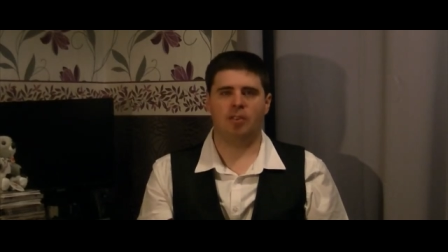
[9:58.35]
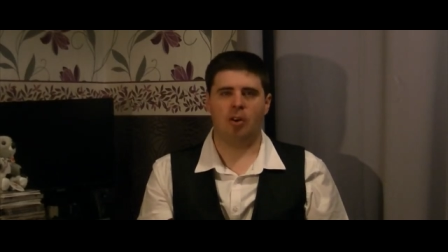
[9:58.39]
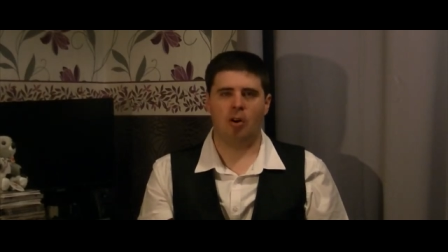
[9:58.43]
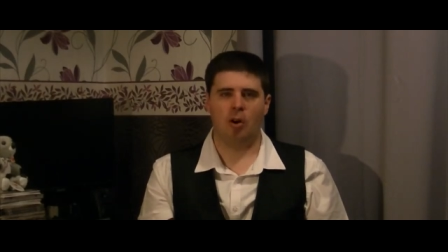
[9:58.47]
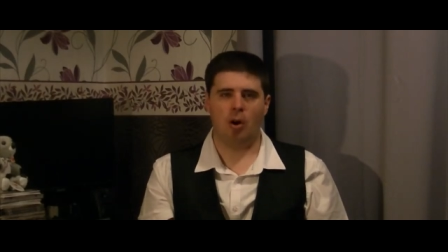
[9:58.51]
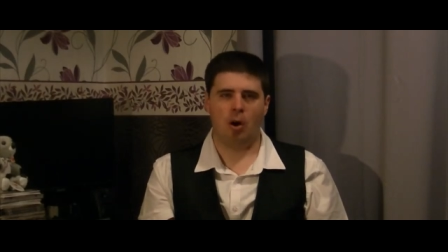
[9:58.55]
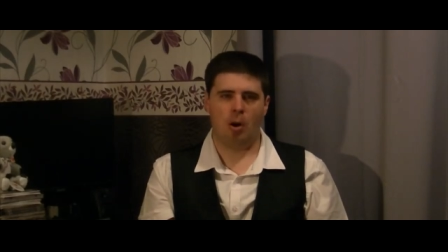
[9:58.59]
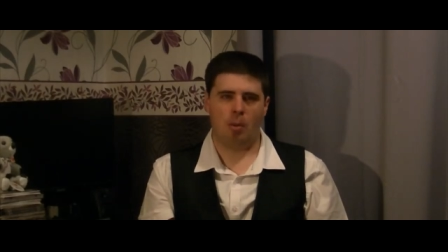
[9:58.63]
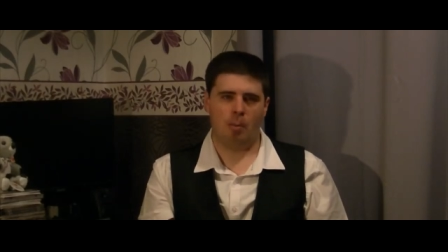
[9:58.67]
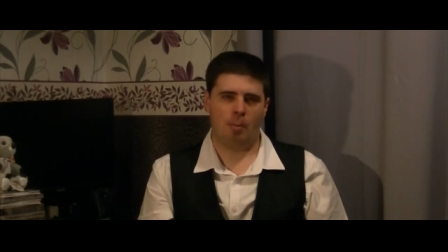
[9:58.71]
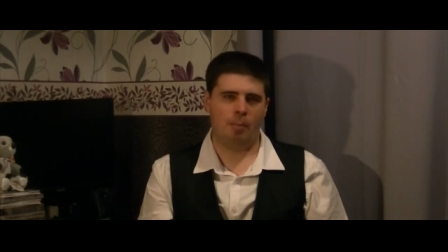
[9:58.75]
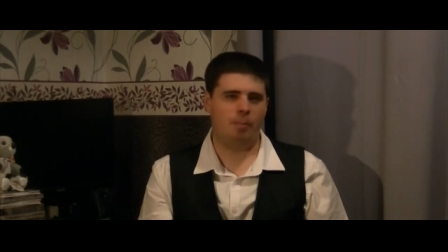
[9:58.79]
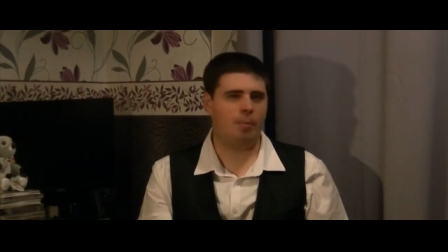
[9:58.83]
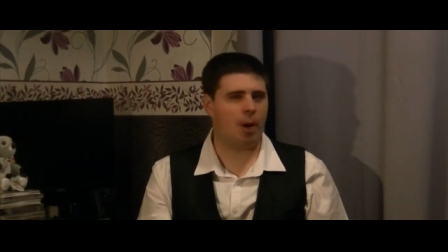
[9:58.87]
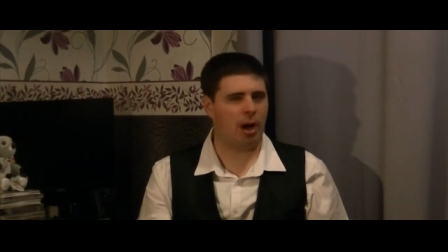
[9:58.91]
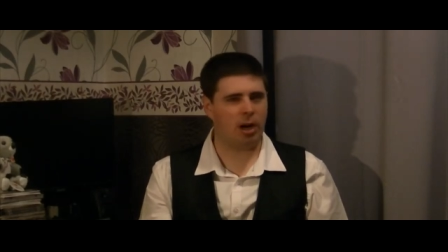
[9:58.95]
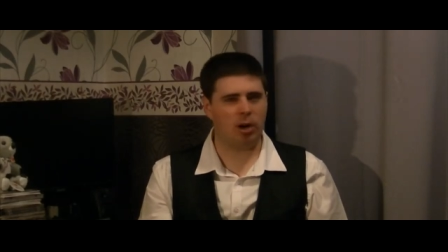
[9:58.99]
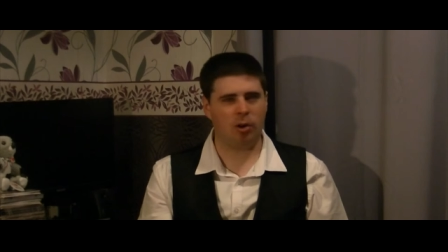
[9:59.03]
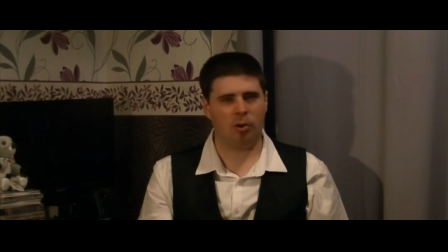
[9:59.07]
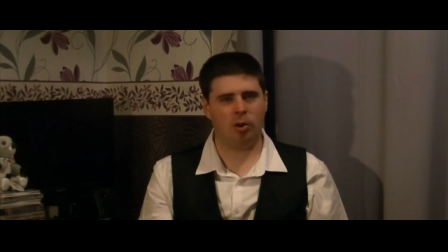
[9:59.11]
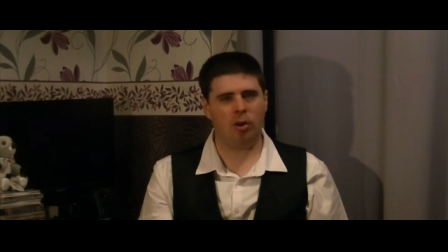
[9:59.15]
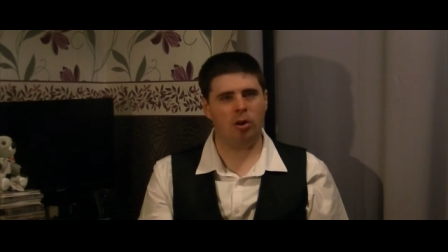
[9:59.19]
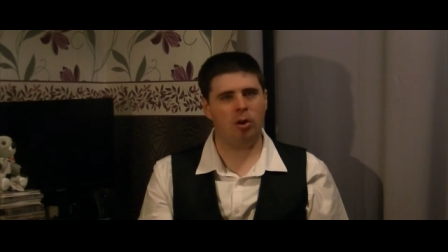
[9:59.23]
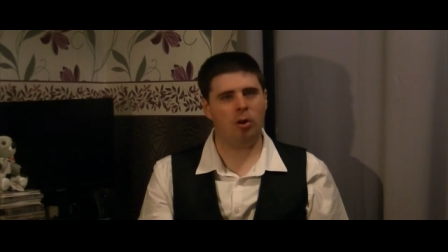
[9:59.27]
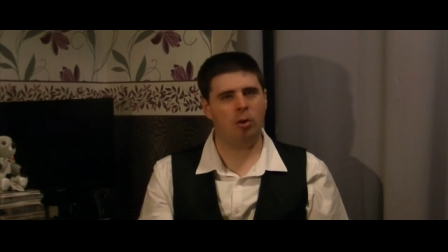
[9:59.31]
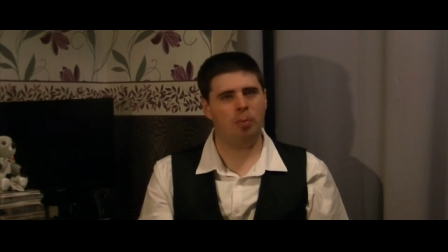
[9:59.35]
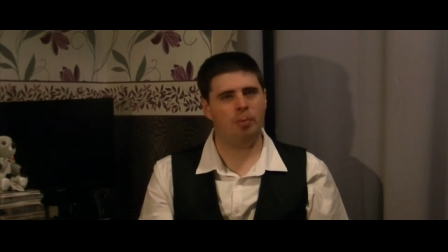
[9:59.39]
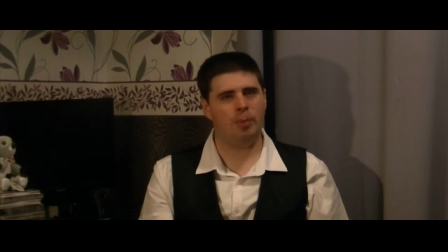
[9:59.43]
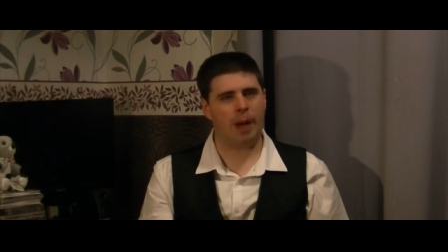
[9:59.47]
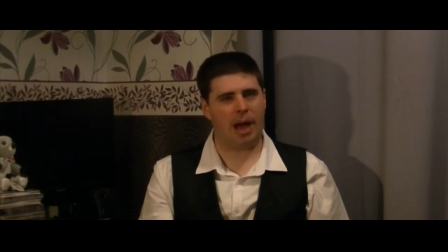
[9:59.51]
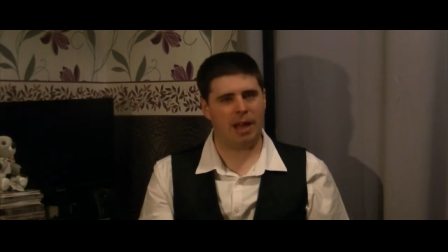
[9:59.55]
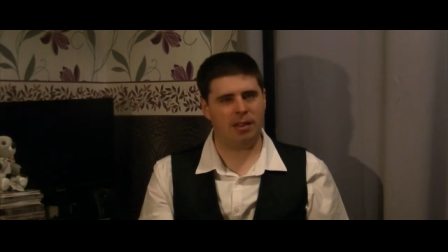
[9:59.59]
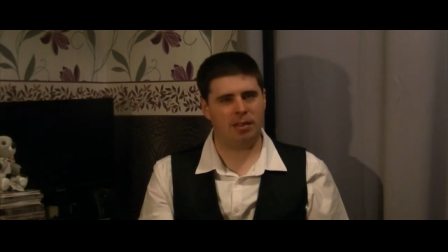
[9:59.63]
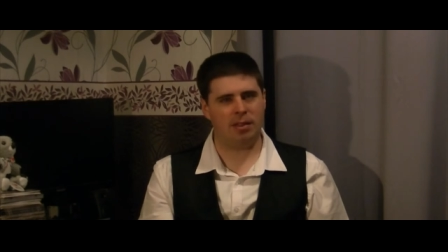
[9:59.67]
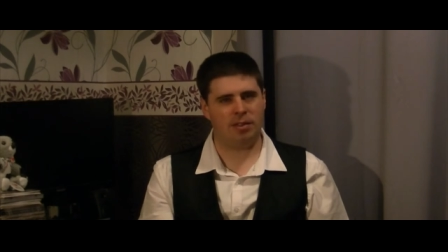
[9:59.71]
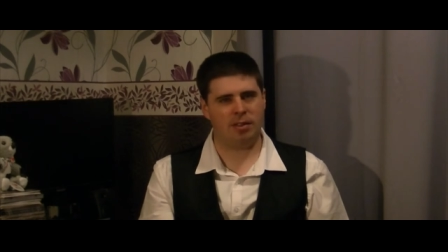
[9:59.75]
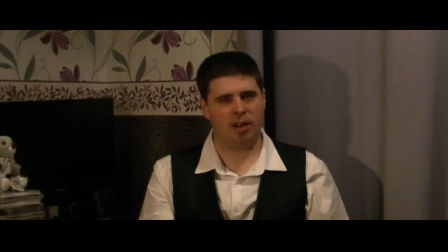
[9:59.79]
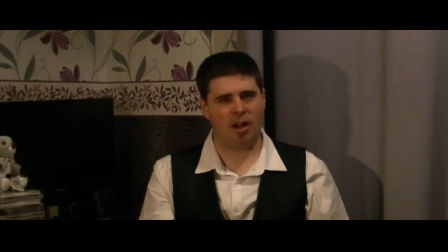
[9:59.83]
for Buckaroo
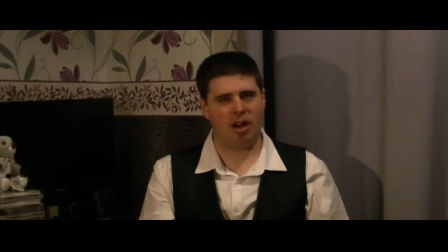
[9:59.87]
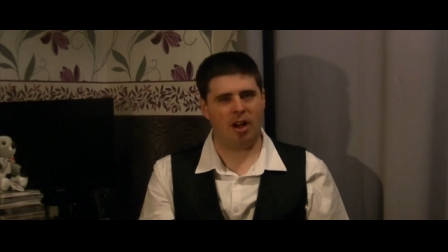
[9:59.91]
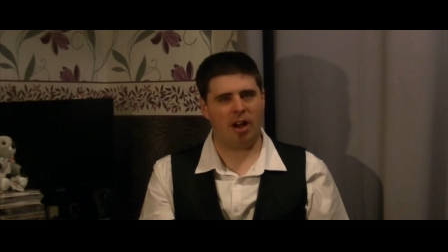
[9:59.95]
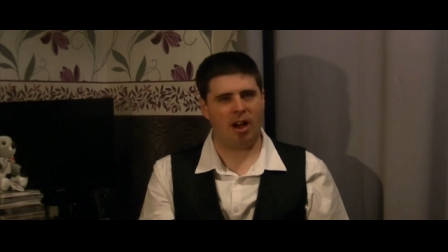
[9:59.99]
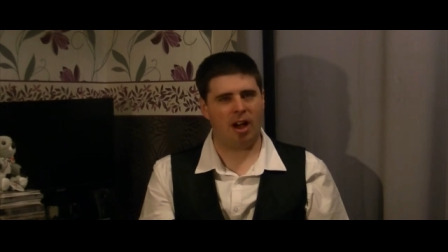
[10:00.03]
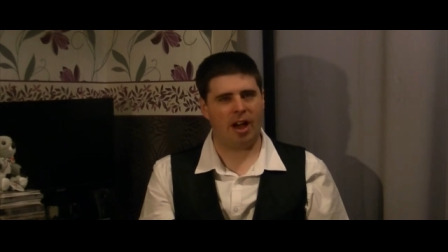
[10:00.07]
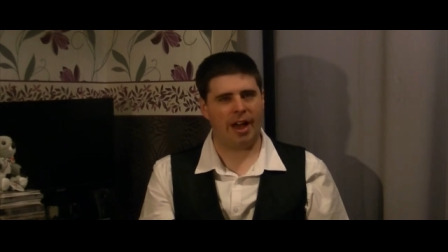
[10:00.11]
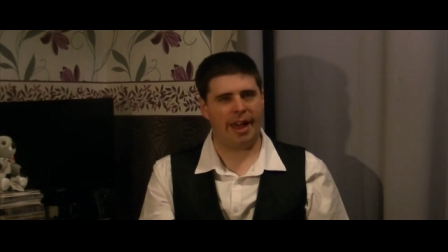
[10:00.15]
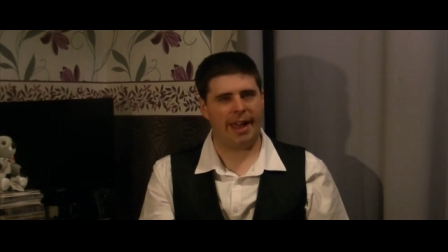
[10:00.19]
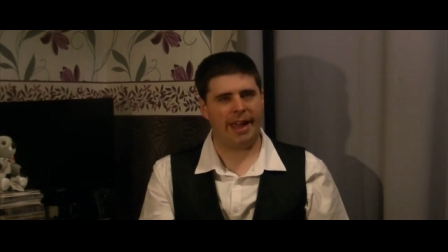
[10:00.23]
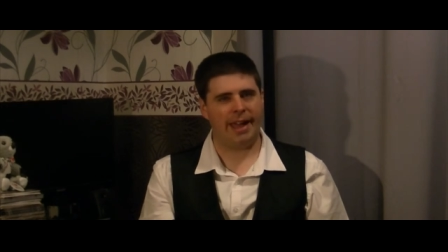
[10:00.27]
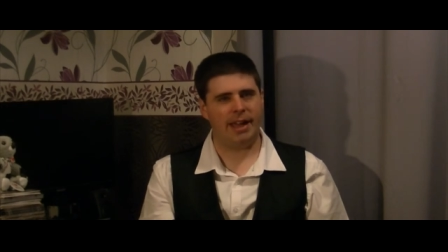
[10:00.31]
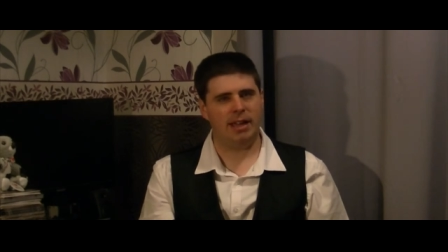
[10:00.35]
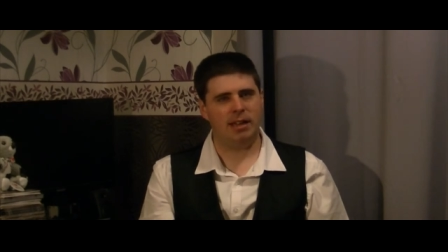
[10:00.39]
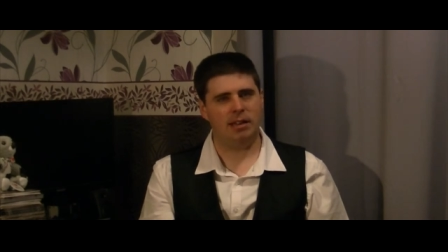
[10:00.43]
Banzai.